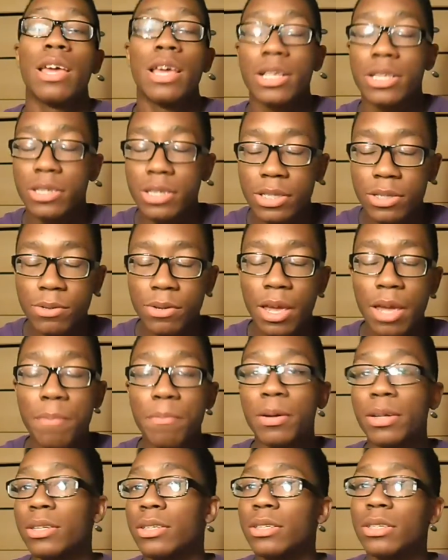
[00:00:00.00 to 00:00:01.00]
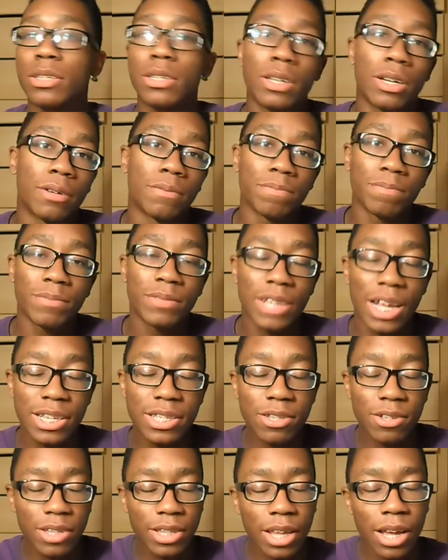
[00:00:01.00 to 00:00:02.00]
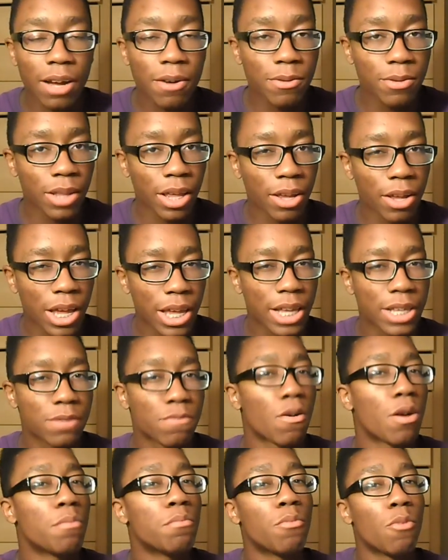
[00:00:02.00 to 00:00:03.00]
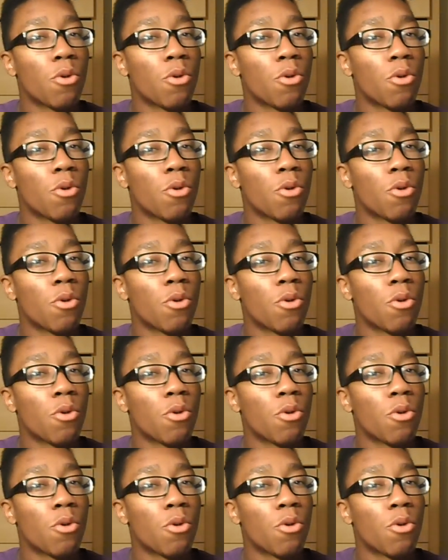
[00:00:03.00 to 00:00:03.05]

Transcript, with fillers: It's okay, but you know, that's the only thing I would, like, I guess,